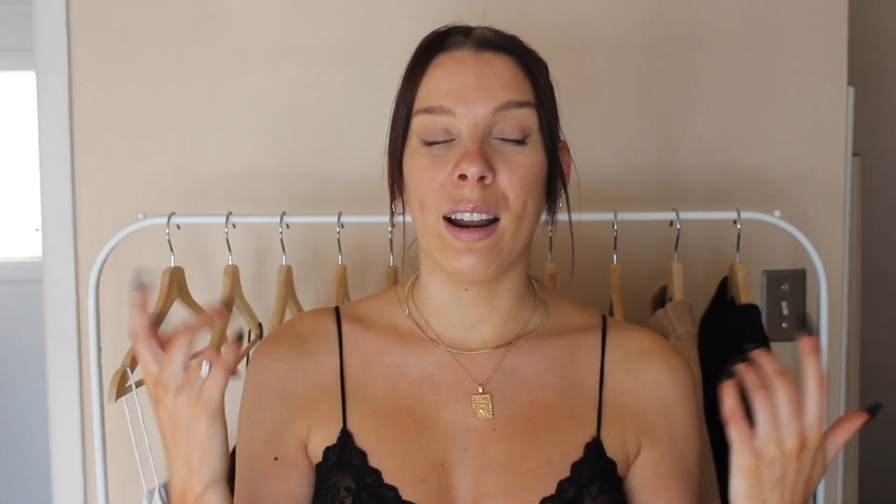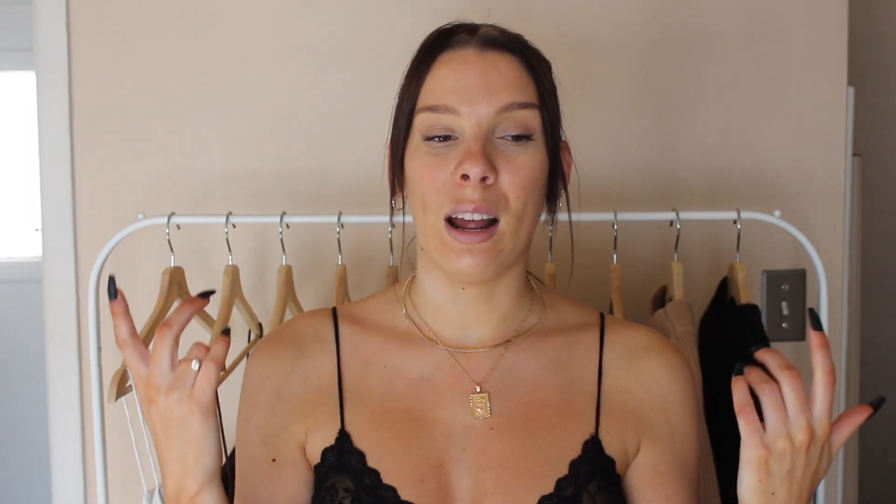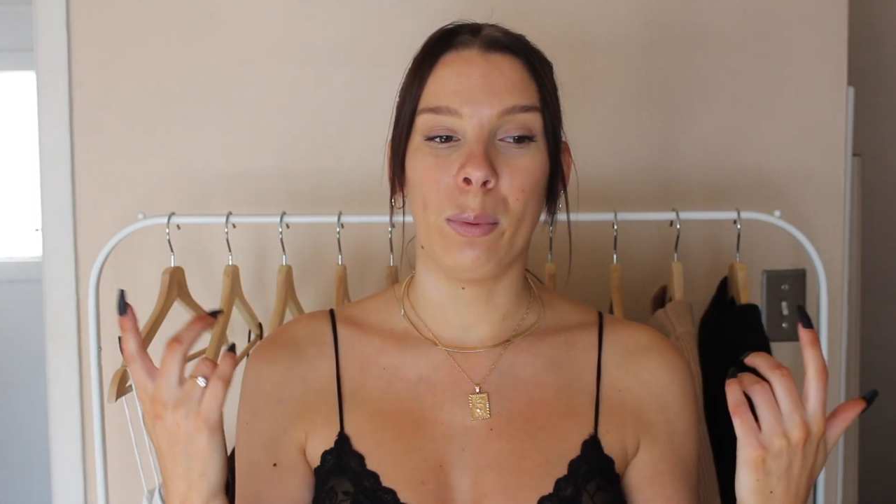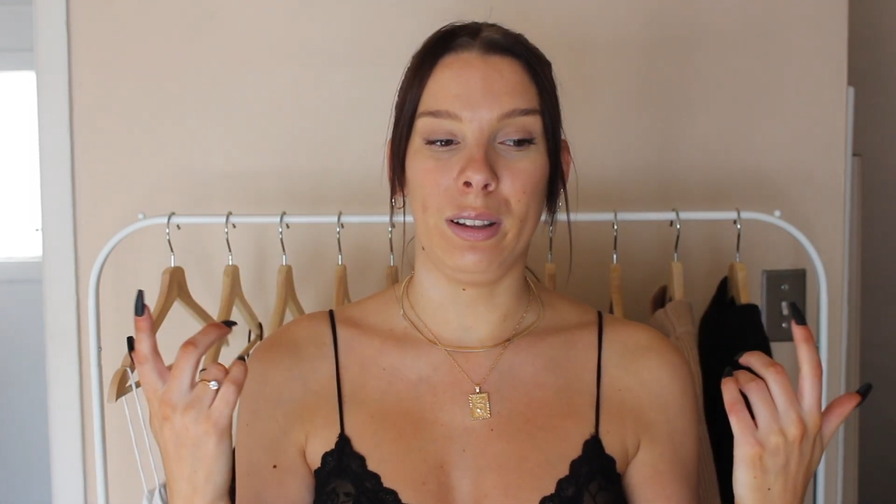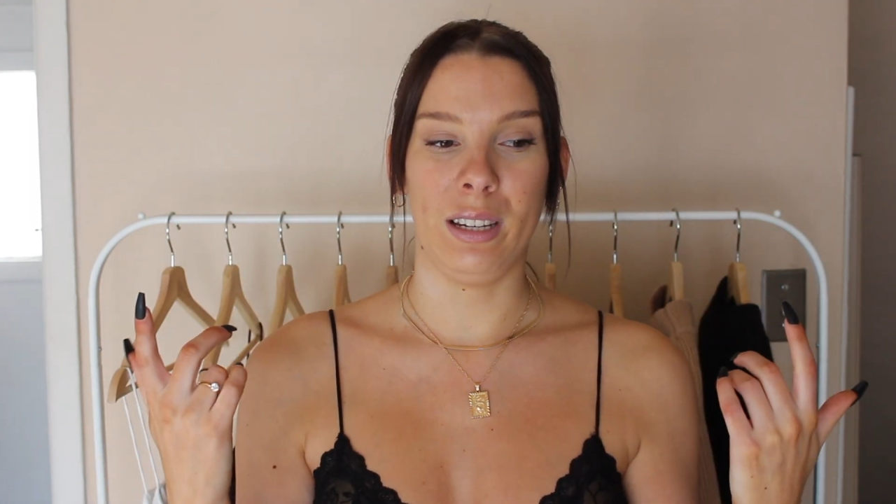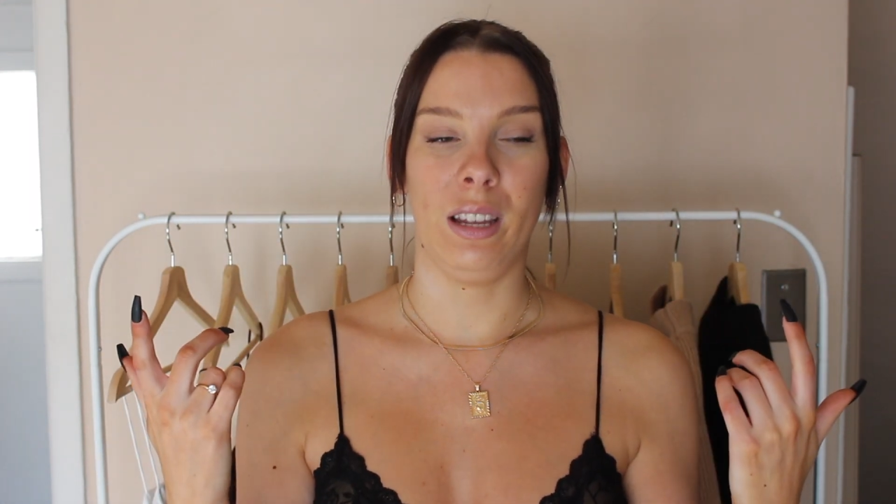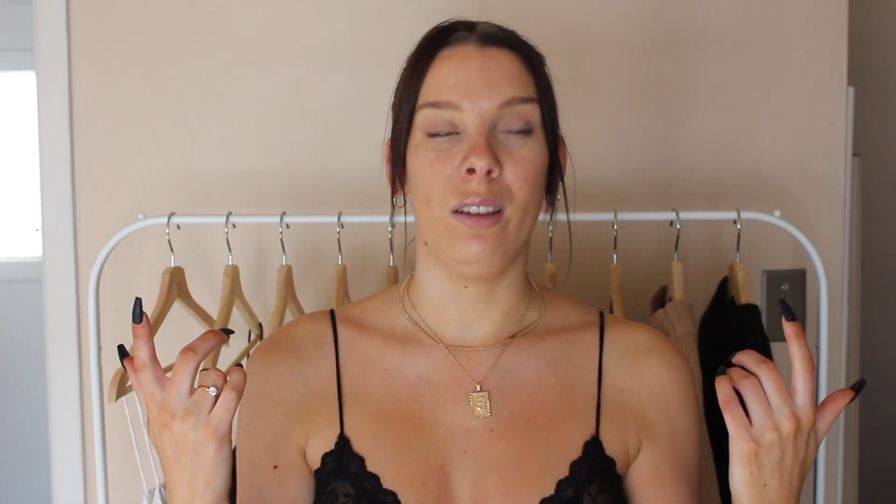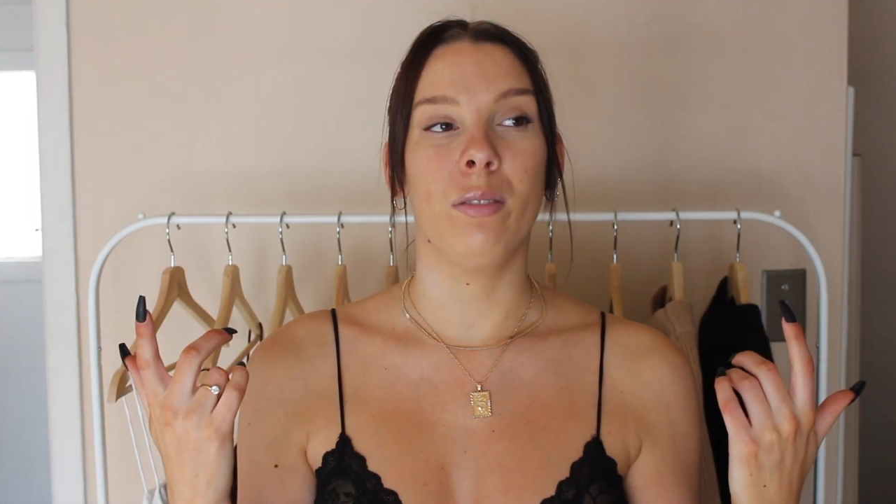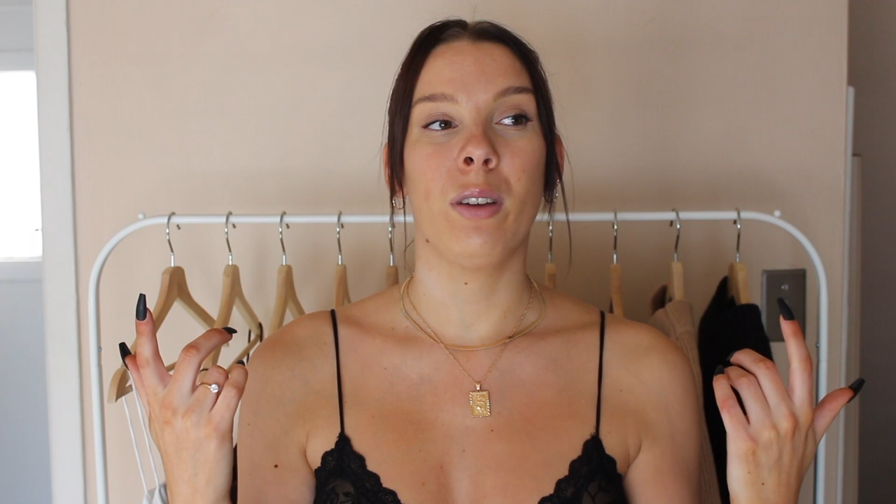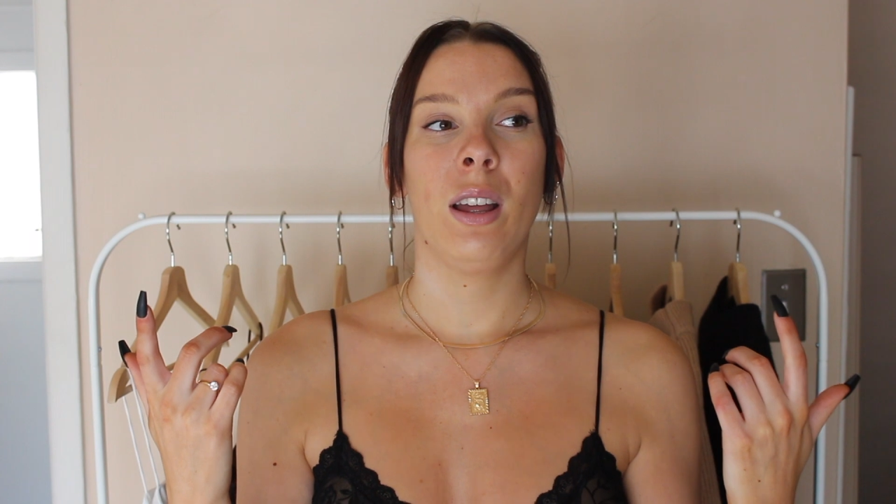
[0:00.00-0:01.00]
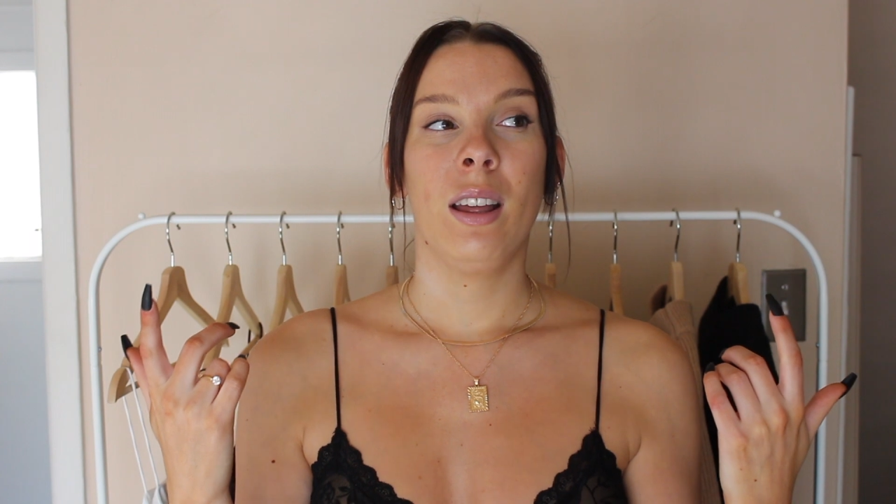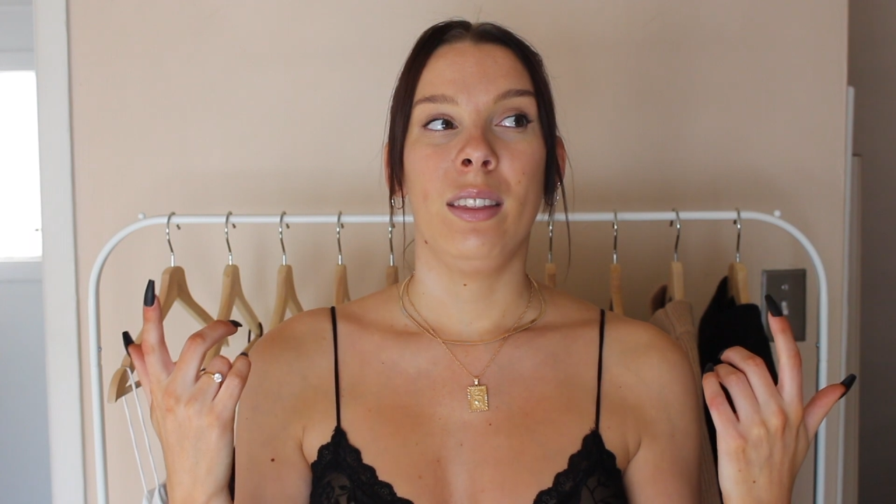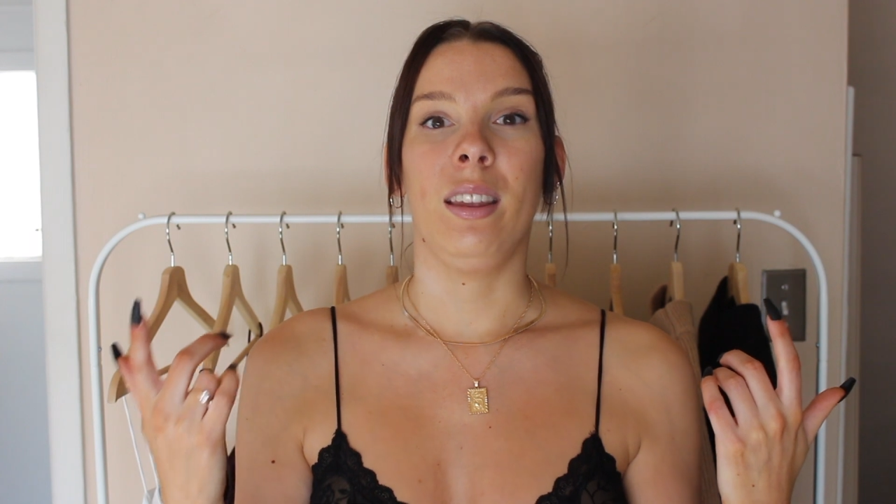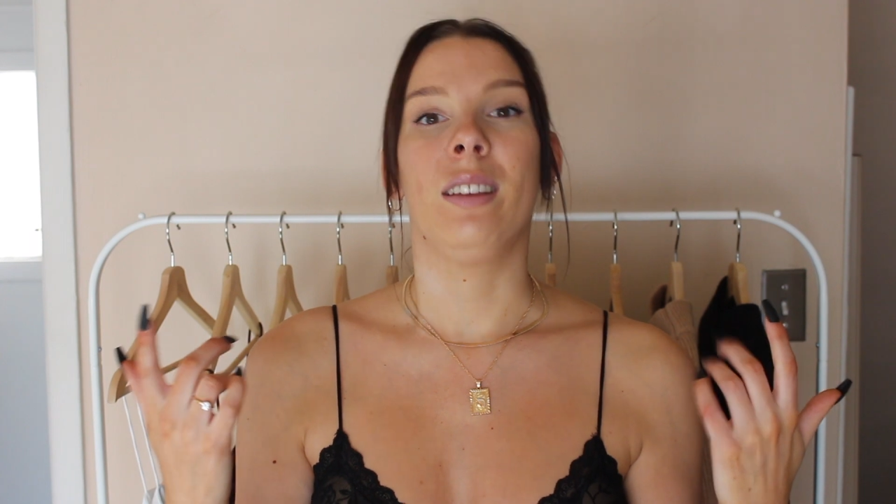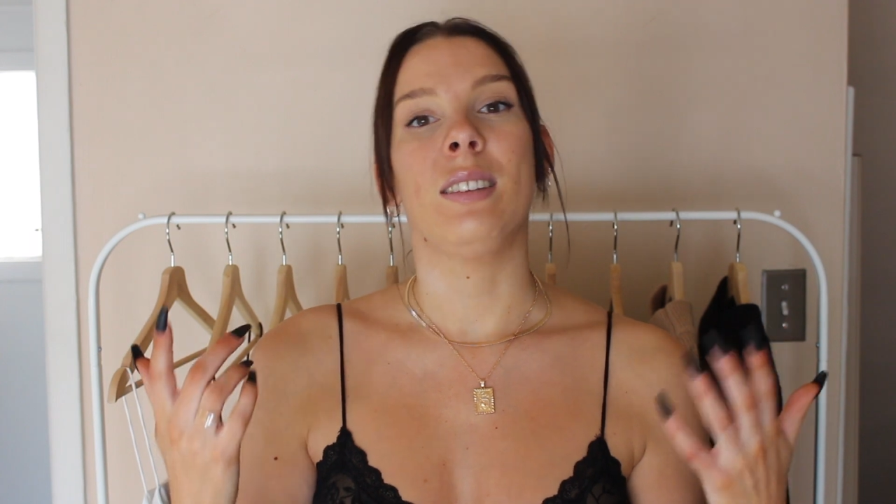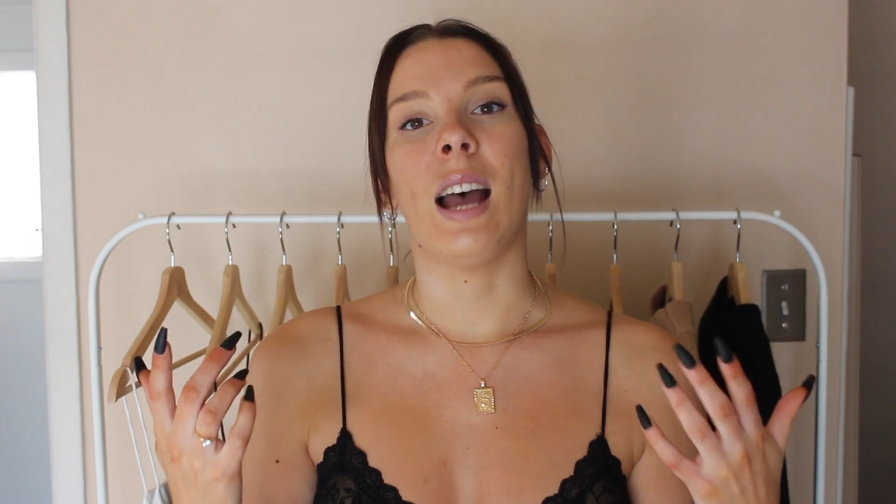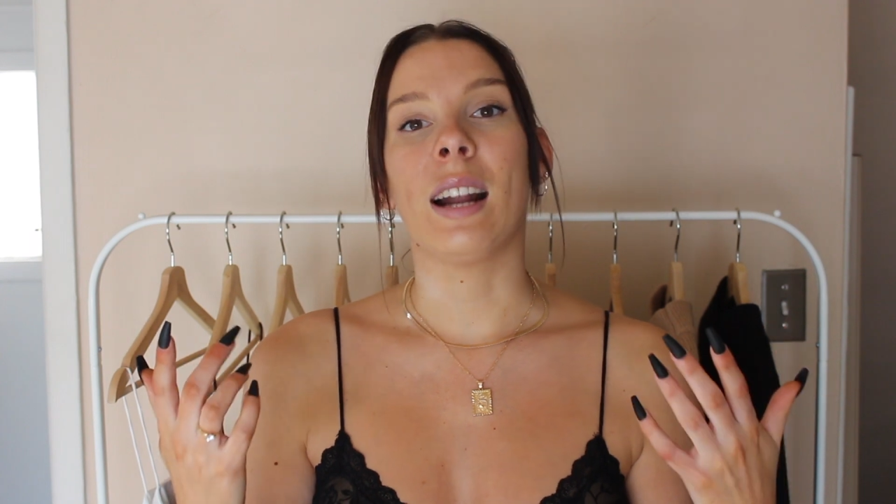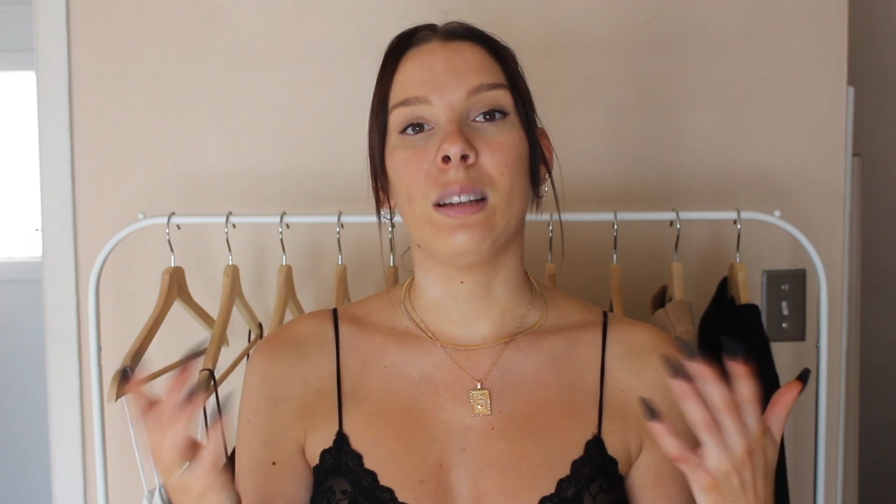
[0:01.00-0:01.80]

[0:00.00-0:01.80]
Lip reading: and I will leave the exact